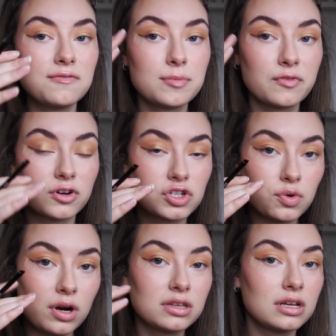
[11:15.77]
If you prefer
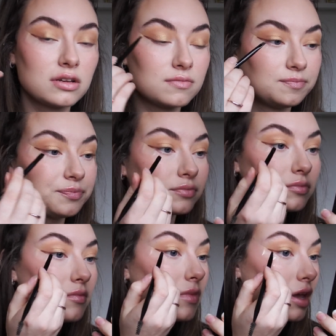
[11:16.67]
short, then
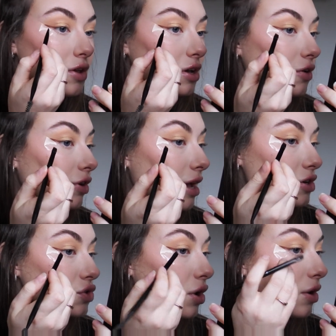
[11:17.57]
you can create a
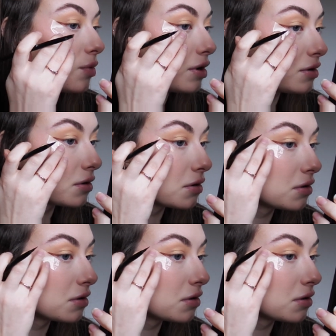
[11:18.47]
shorter one.